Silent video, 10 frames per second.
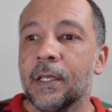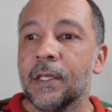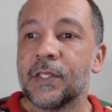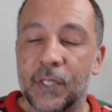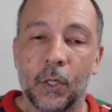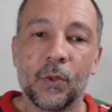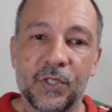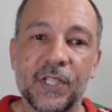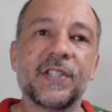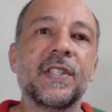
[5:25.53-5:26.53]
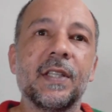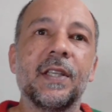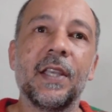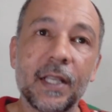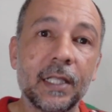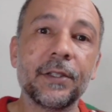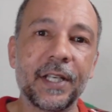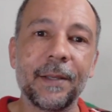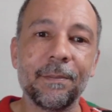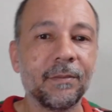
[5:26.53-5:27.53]
So just to clear it
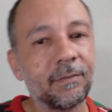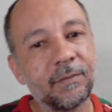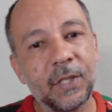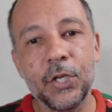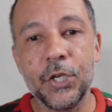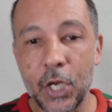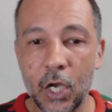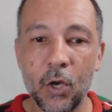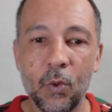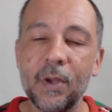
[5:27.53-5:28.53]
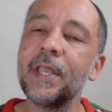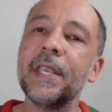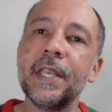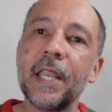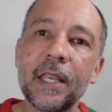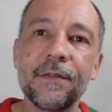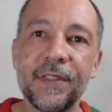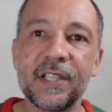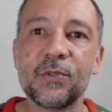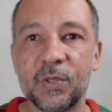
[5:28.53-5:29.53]
up, no, none of
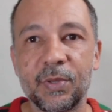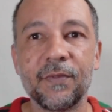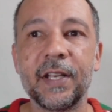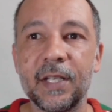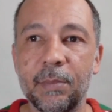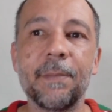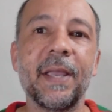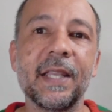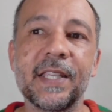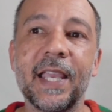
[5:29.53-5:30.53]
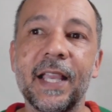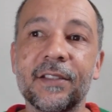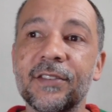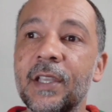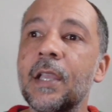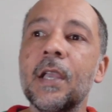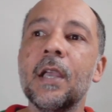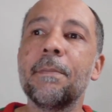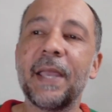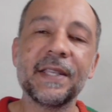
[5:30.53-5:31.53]
this was provided by Pentax.
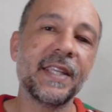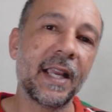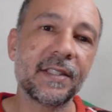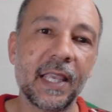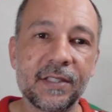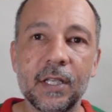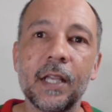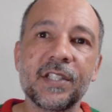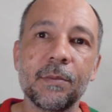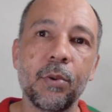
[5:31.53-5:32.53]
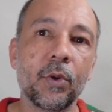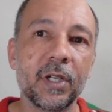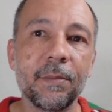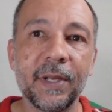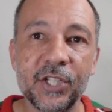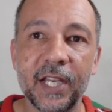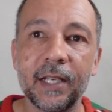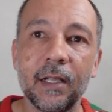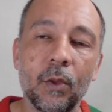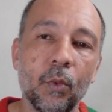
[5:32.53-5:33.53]
Pentax has not supported my
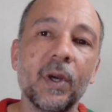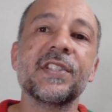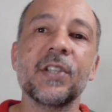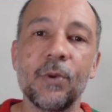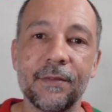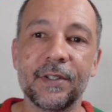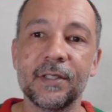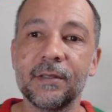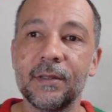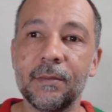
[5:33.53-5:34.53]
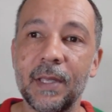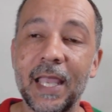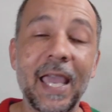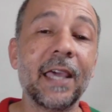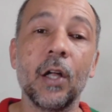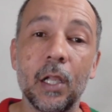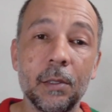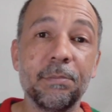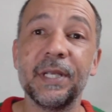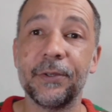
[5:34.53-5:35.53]
channel whatsoever at all,
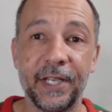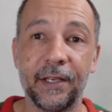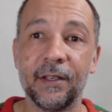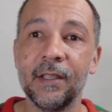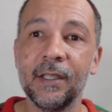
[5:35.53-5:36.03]
period.